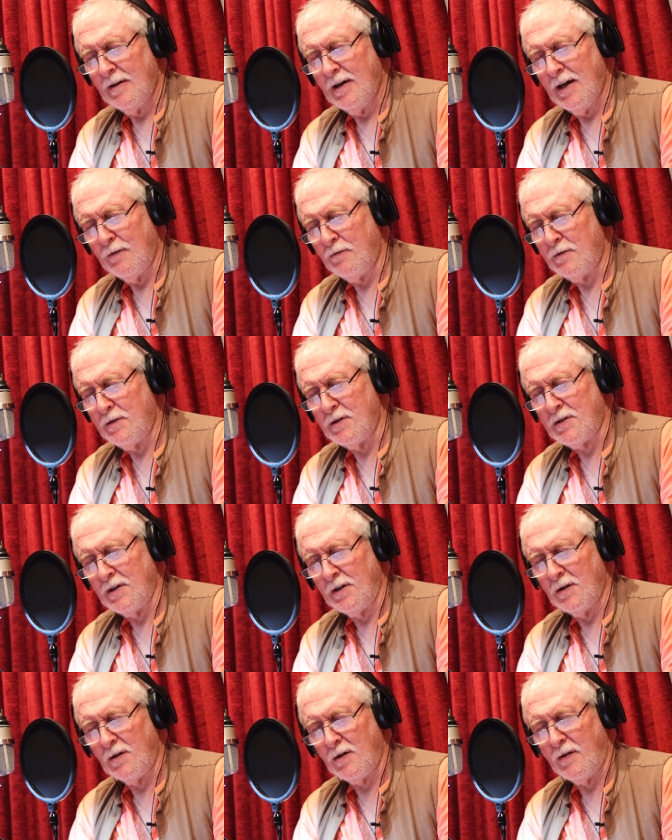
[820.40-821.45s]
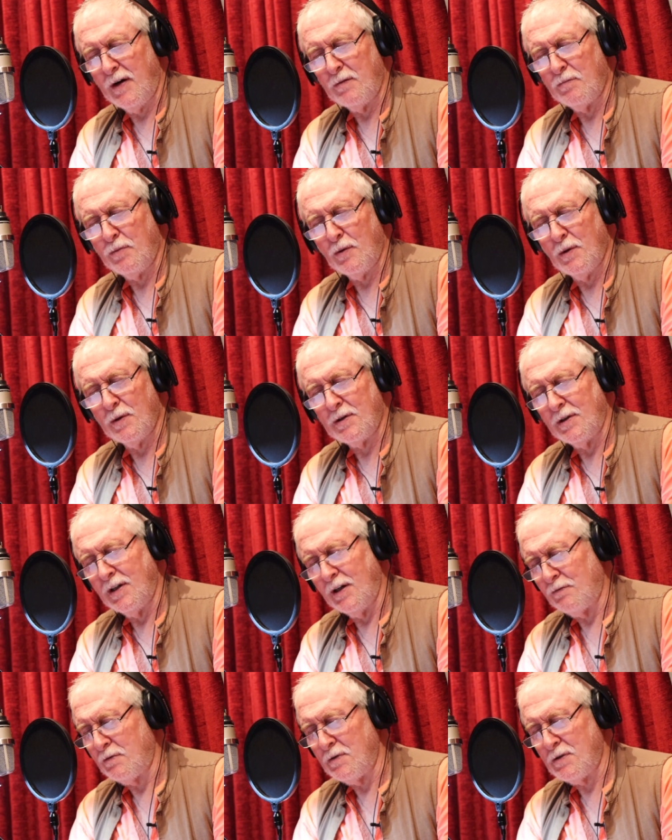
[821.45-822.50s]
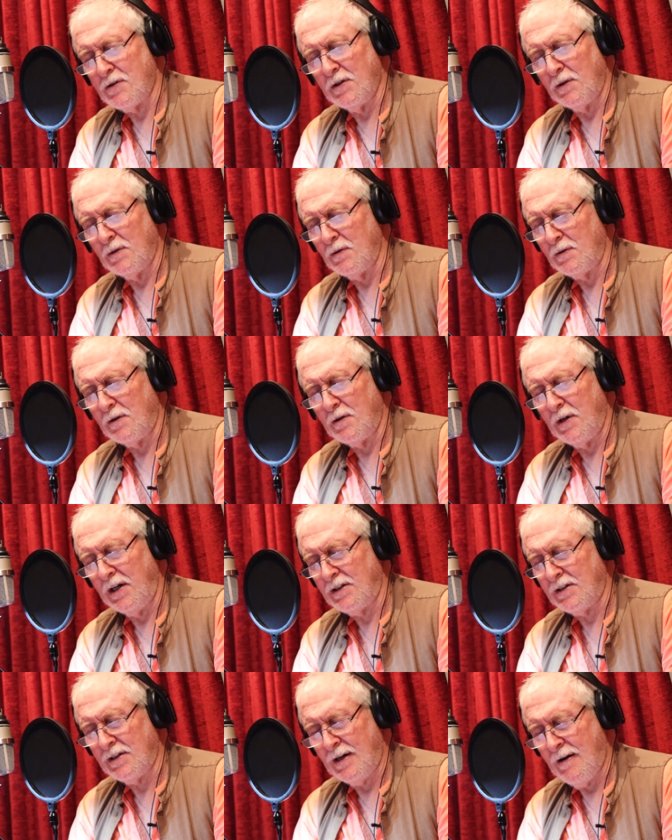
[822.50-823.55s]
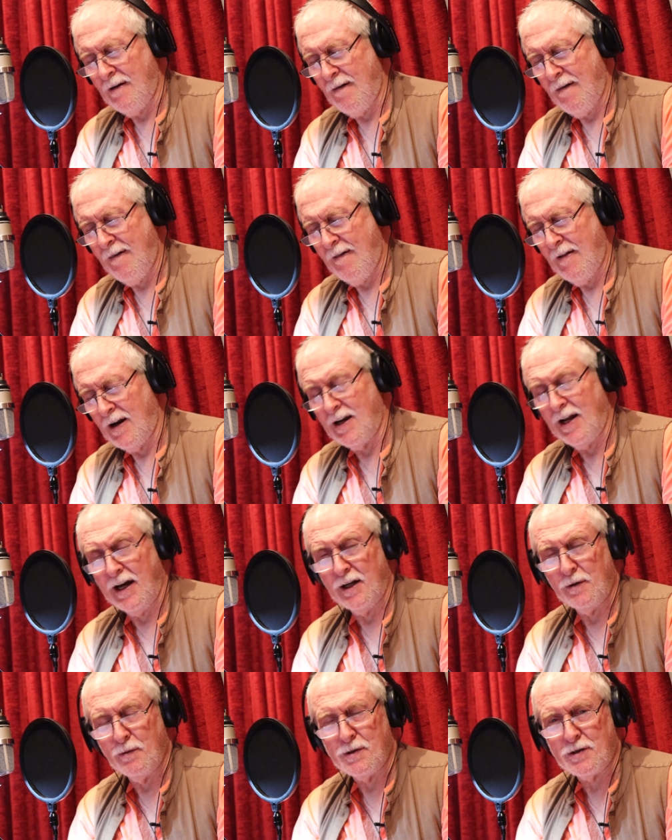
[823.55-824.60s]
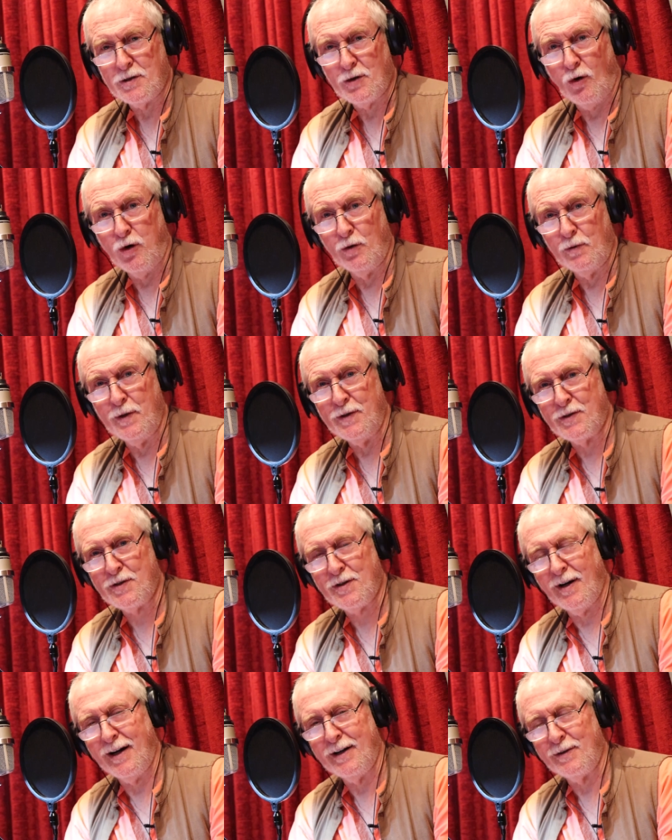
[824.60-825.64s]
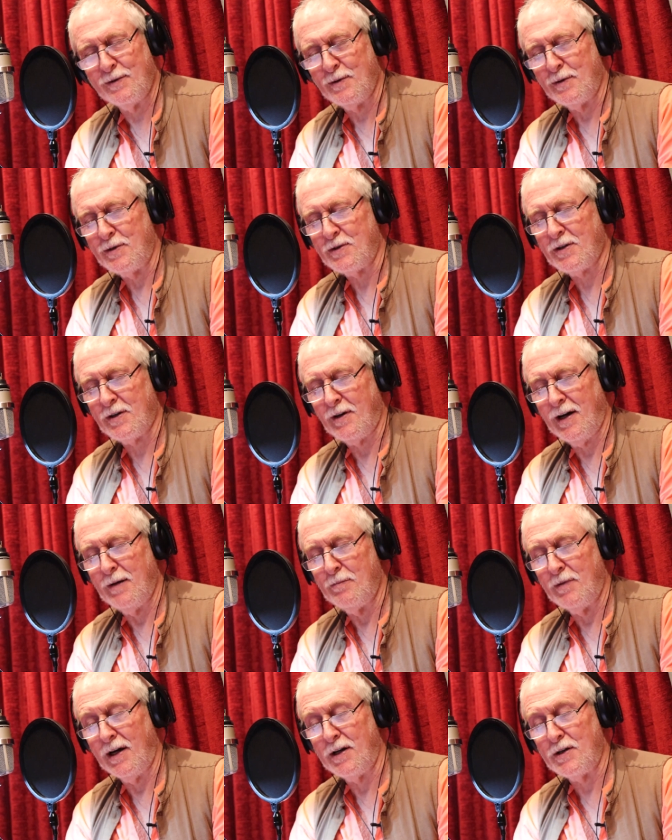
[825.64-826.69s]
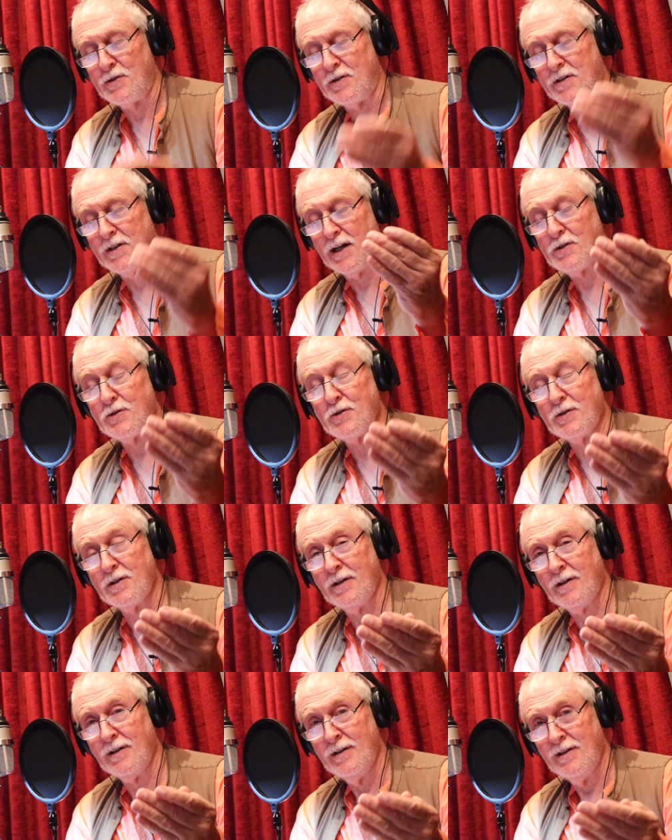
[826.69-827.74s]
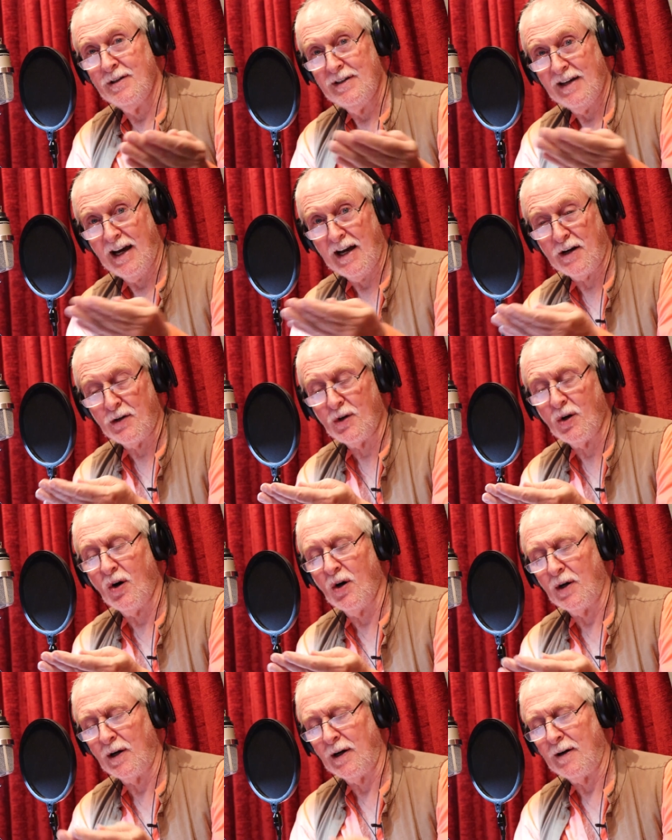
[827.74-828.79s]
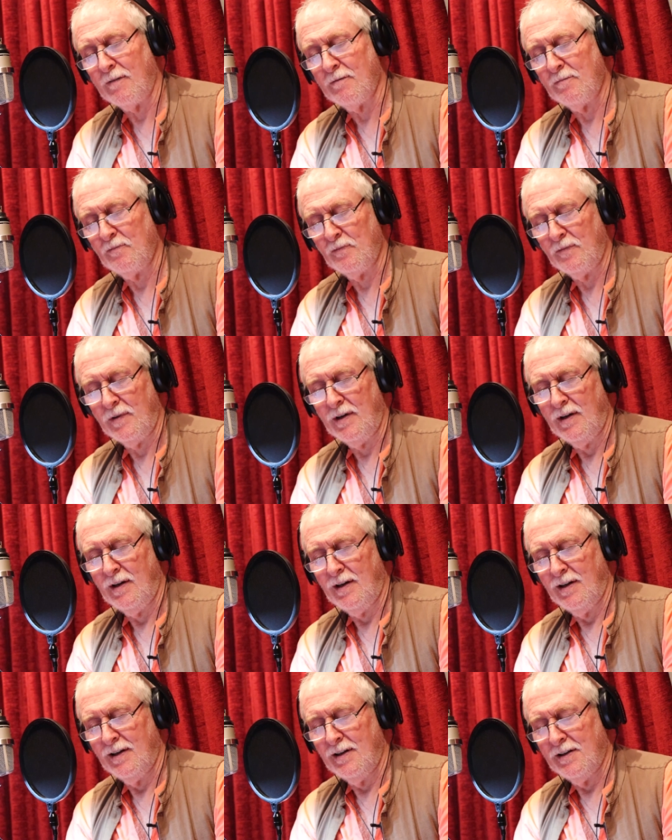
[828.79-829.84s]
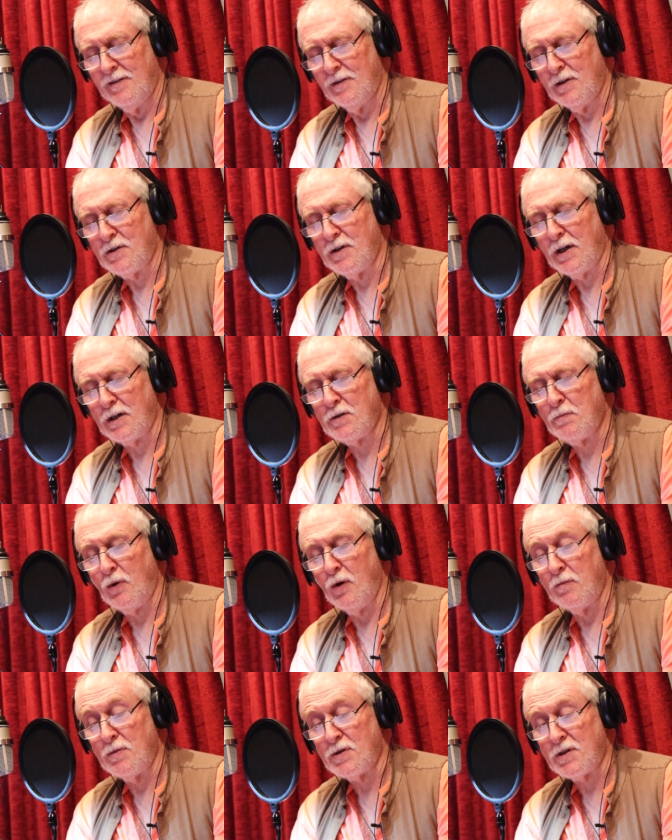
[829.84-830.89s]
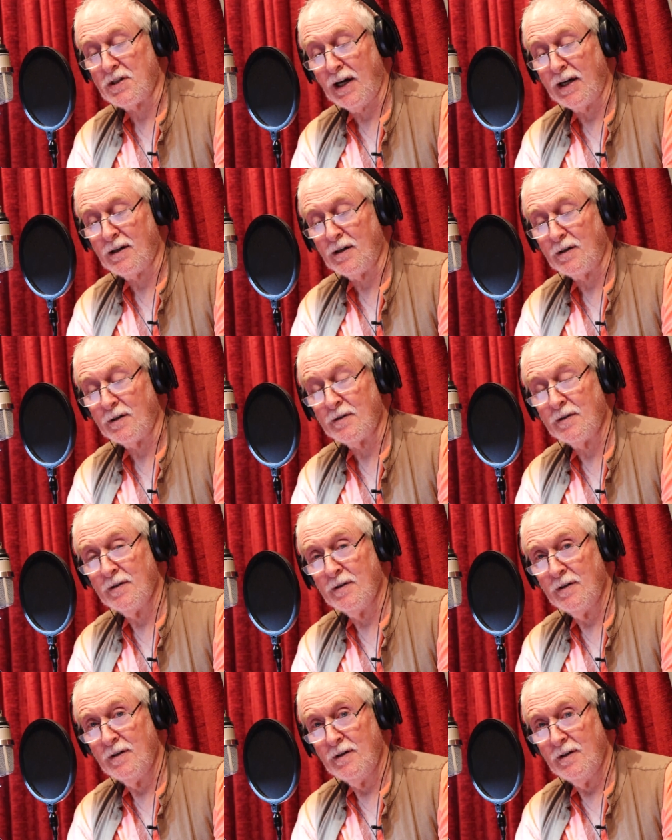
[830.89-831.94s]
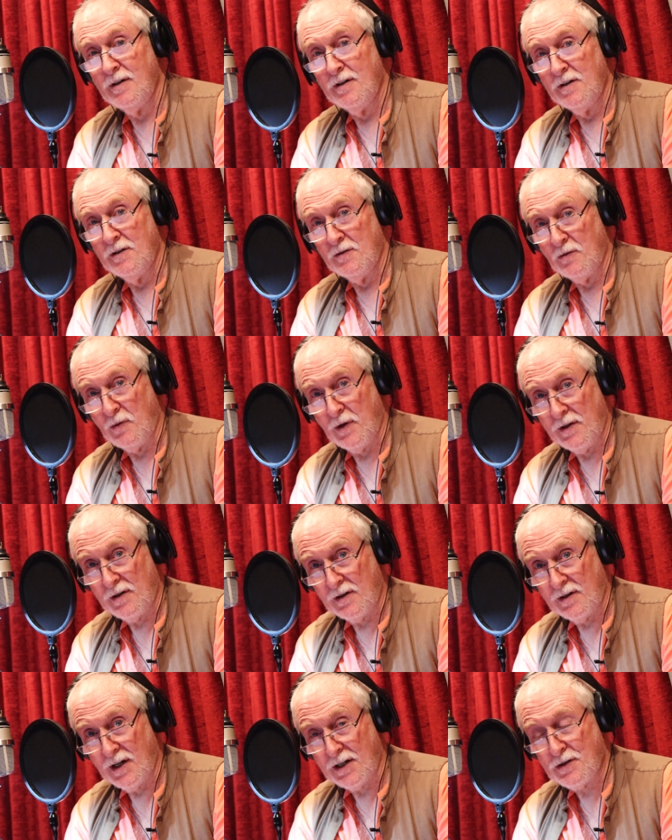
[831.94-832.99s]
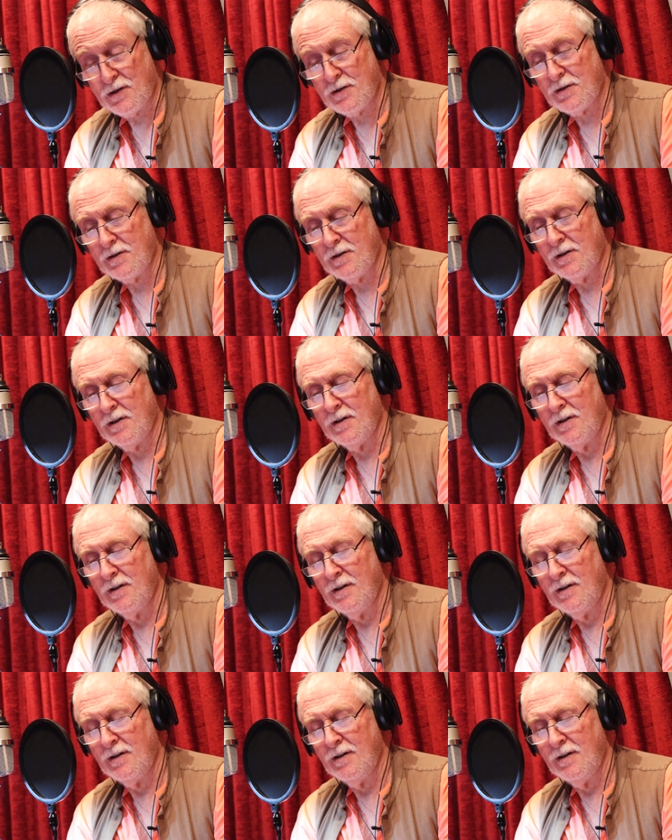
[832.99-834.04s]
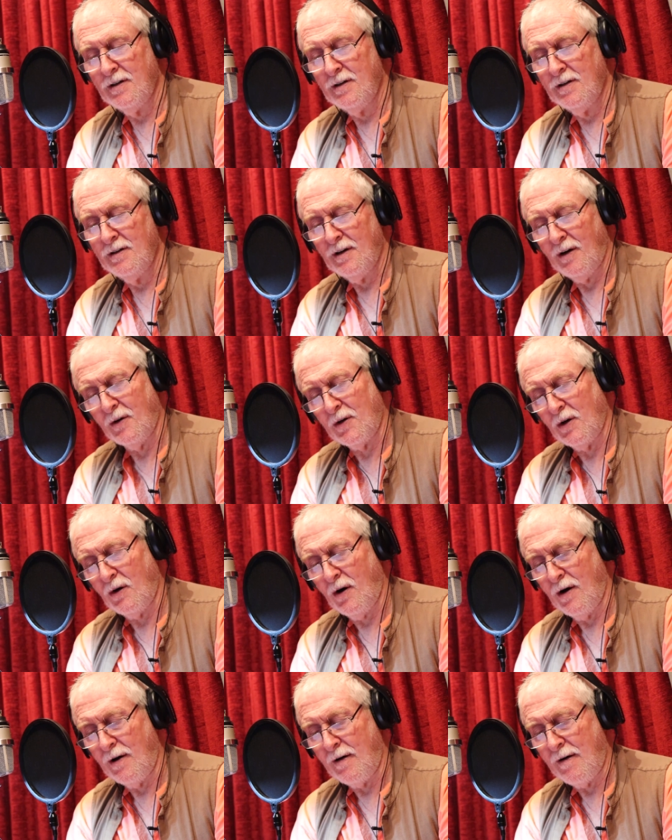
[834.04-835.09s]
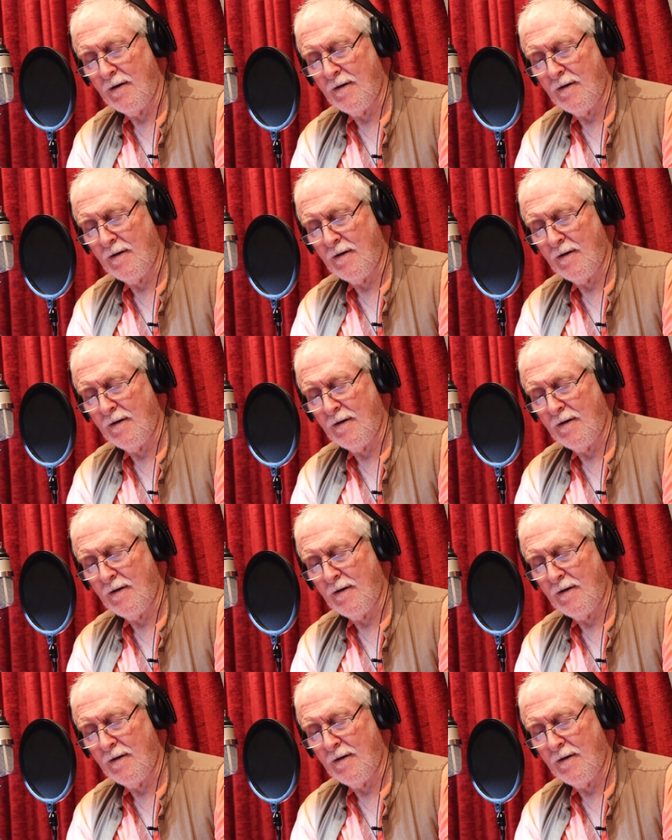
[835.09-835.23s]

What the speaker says: every single great poet and every single great language has always tried to describe. That is dusk and dawn. This next poem is titled Whether Dusk or Dawn.